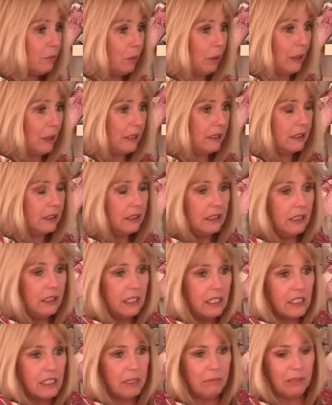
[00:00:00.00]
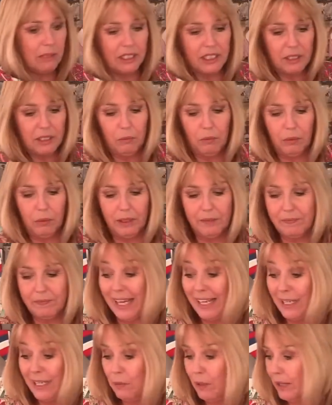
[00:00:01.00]
somewhere, somebody somewhere.
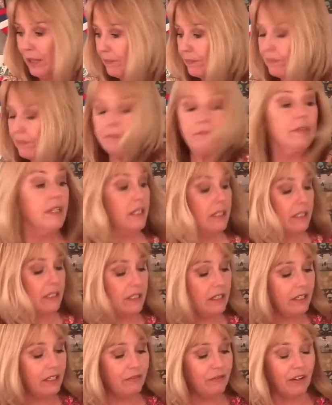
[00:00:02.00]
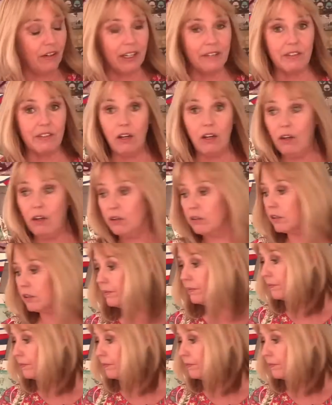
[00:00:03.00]
Anyway, it's nearly five o'clock.